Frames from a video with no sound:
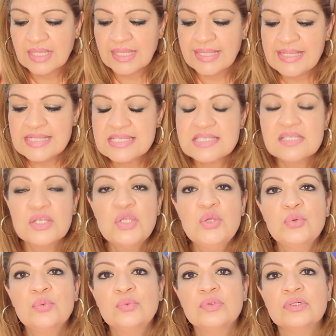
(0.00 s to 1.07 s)
is
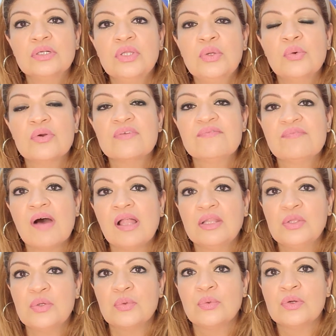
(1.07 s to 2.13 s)
your
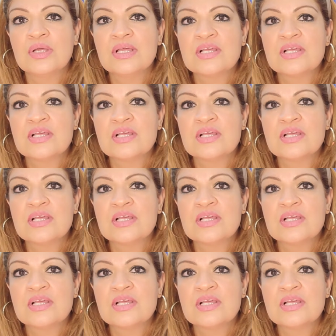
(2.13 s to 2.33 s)
value.